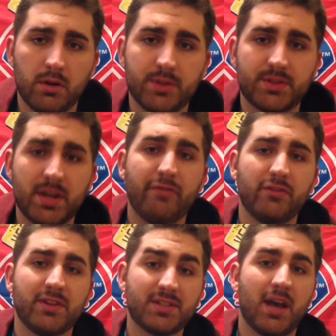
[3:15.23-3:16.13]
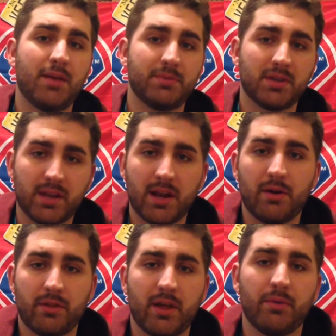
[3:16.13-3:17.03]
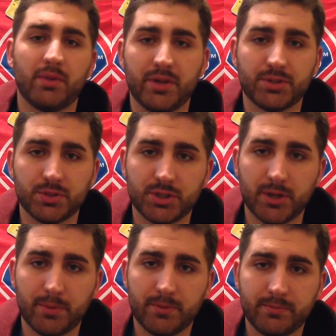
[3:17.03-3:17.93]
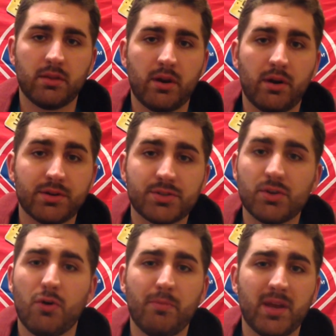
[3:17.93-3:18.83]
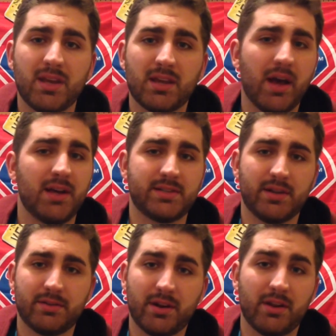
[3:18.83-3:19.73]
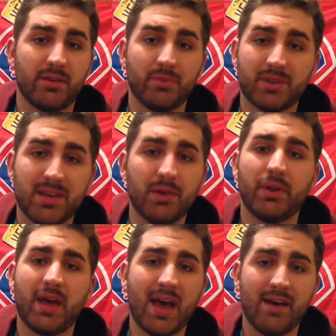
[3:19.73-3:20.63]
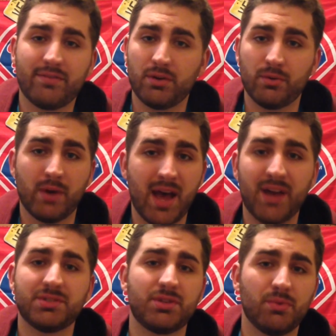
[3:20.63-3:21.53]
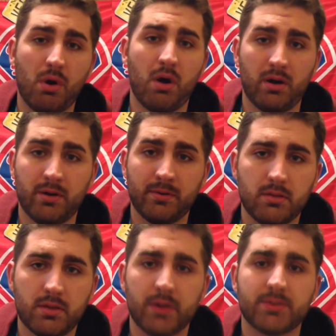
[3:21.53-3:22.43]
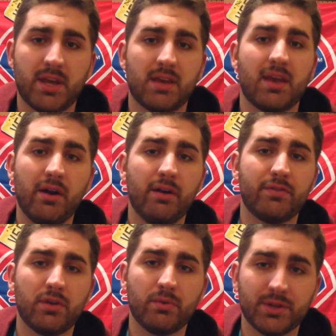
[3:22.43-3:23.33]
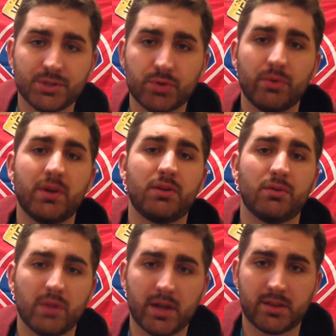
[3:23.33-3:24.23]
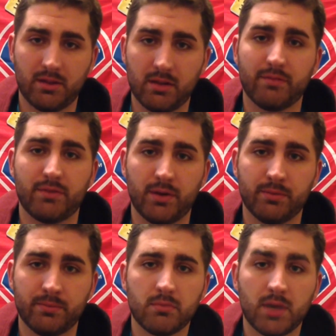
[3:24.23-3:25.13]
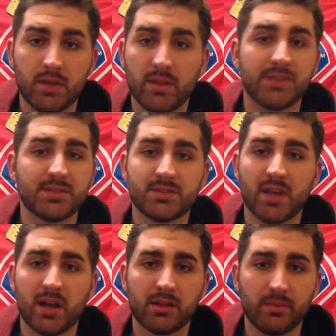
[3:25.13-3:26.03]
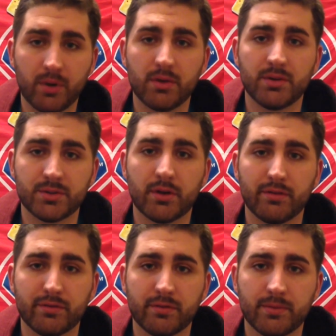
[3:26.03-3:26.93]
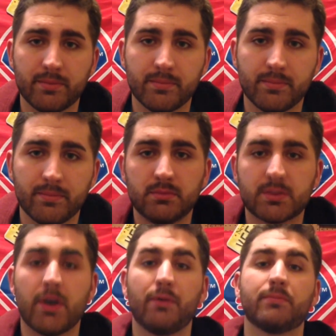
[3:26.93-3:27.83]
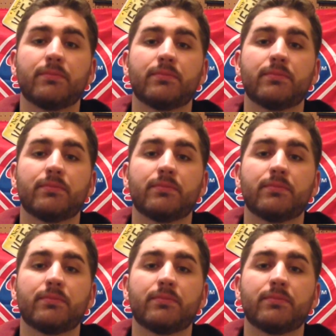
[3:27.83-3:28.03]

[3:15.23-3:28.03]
it's definitely time to get out of that relationship. There are so many guys out there that would kill to have you as you are. They'll take care of you and treat you like they love you. And that's exactly what you deserve. So,